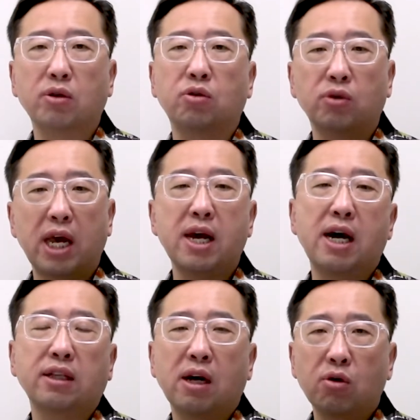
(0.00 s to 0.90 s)
or today
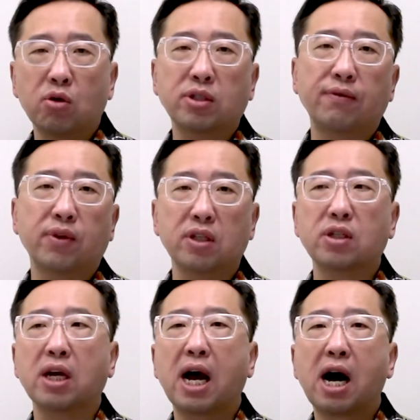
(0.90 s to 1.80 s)
I'll tell you something is
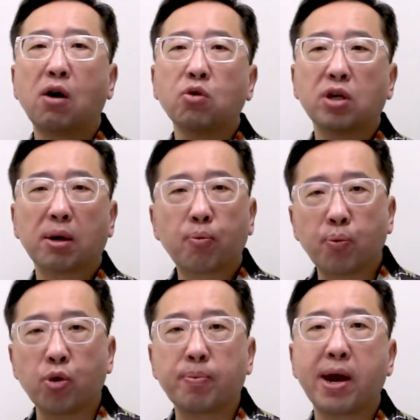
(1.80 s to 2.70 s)
how you gotta
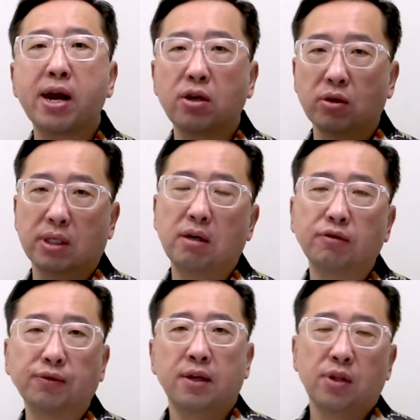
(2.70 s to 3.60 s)
prepare yourself.
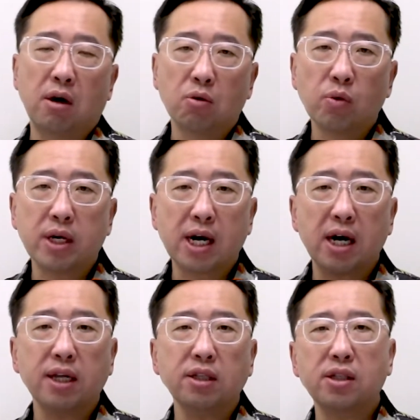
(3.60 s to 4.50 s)
Now,
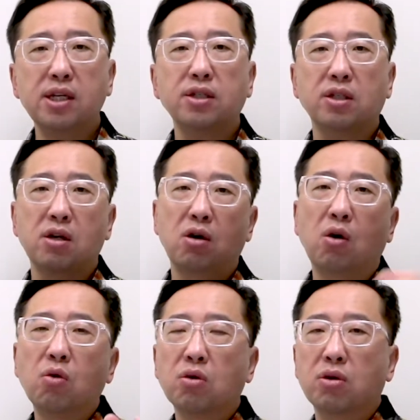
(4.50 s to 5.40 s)
regarding this
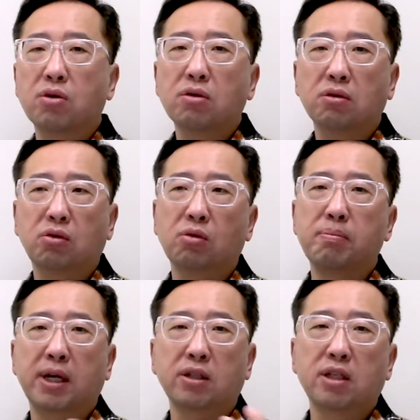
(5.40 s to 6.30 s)
owner to
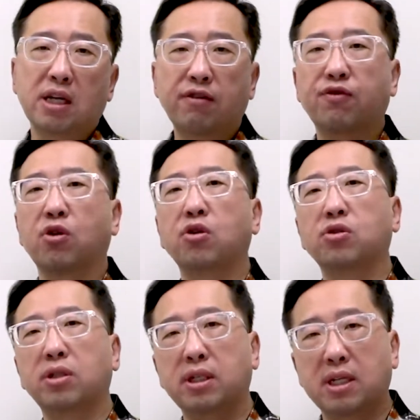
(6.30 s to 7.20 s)
make a design,
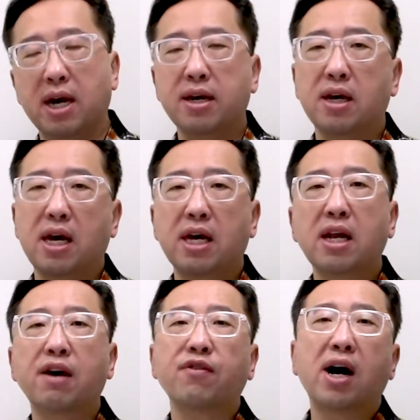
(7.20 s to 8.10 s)
furniture design, and
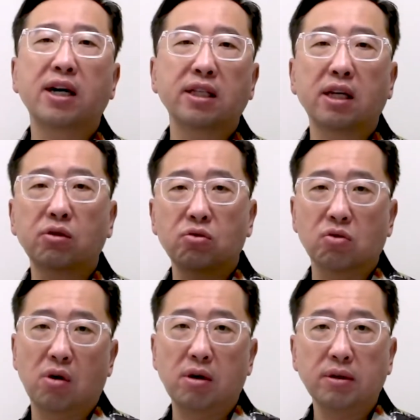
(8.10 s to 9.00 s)
have architect to
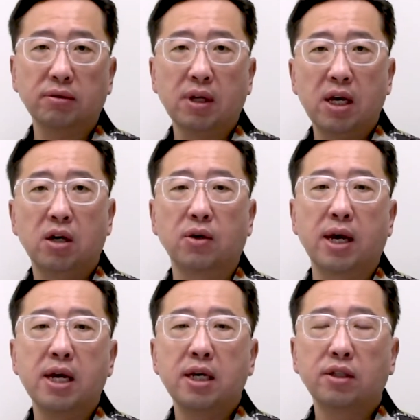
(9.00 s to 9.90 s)
draw,
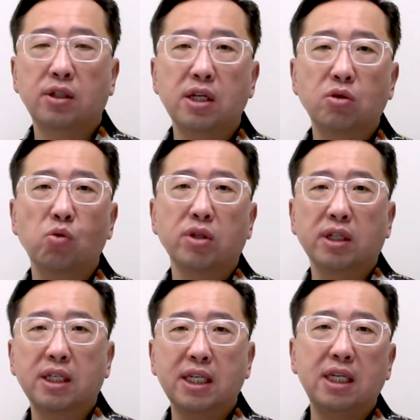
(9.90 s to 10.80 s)
okay, this one,
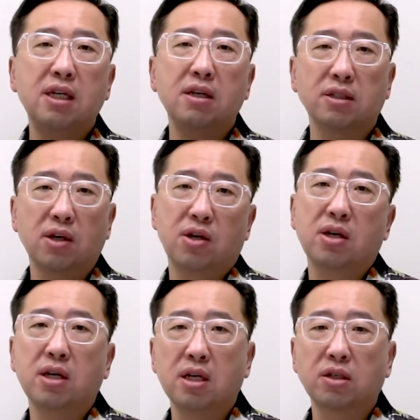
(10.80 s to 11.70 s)
the key is
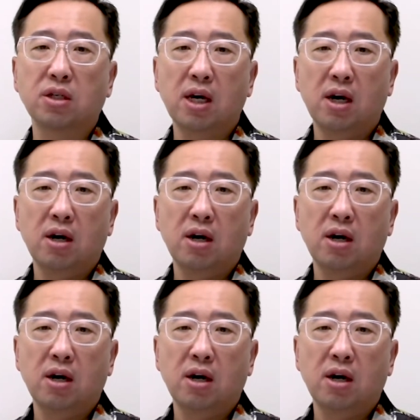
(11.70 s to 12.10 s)
here is